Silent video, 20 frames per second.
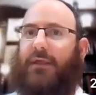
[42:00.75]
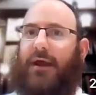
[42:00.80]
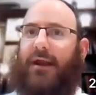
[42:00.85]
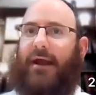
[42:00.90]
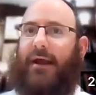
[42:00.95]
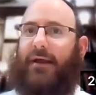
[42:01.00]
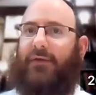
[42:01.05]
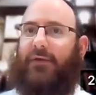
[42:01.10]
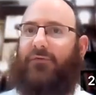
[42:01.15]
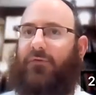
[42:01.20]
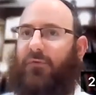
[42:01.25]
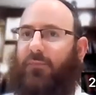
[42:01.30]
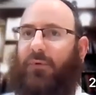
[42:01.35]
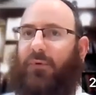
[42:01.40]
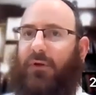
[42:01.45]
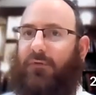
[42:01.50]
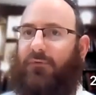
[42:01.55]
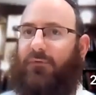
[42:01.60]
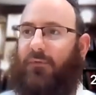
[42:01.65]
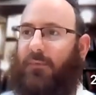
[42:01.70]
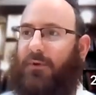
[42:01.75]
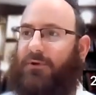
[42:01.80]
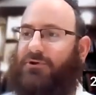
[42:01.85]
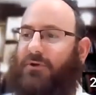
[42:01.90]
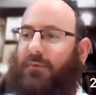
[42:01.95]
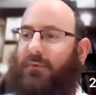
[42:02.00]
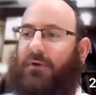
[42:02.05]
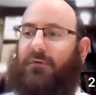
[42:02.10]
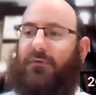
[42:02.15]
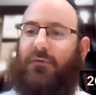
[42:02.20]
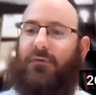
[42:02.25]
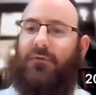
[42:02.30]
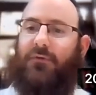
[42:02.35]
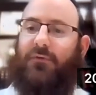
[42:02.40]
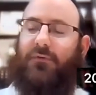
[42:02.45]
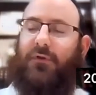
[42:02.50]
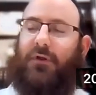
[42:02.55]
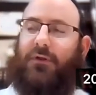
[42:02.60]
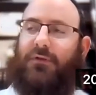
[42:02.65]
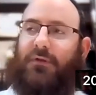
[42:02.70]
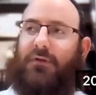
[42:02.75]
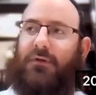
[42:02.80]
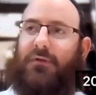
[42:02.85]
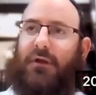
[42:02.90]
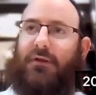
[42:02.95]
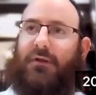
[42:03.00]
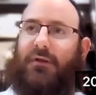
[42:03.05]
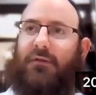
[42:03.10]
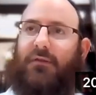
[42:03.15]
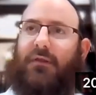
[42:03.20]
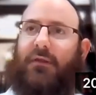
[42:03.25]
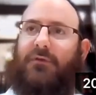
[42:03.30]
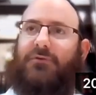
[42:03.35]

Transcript: That has to be from Hashem. so there's nothing that